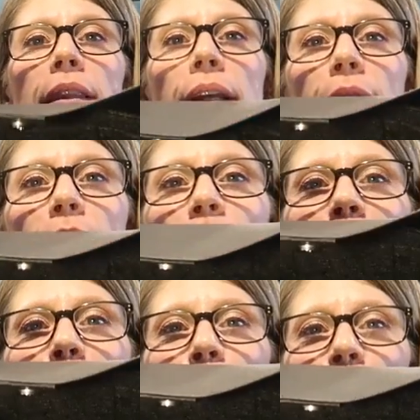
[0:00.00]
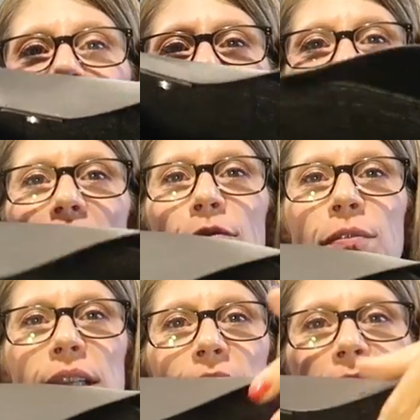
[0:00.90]
There you go, you can see it
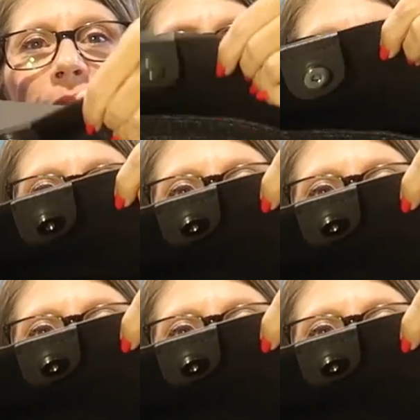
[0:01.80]
fits in there